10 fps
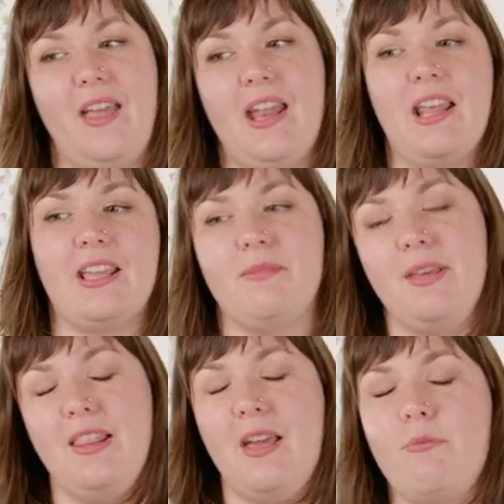And it can
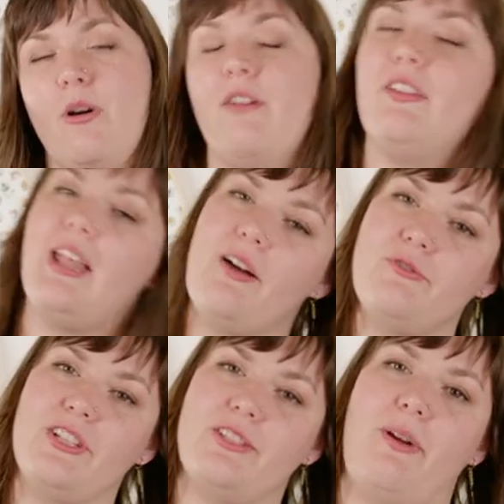be like more of a
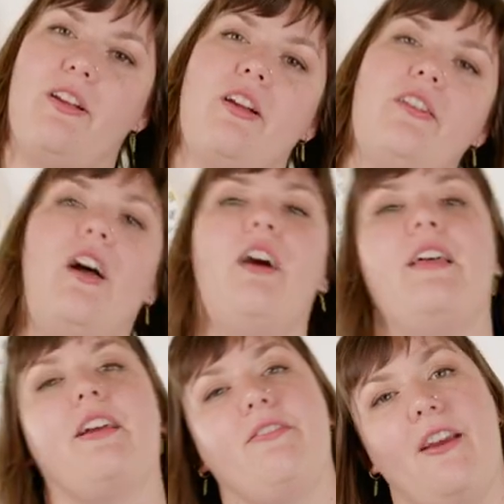loungy sweater and not
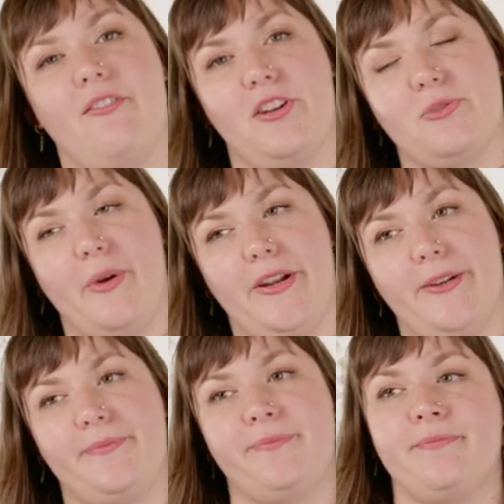like a favorite sweater.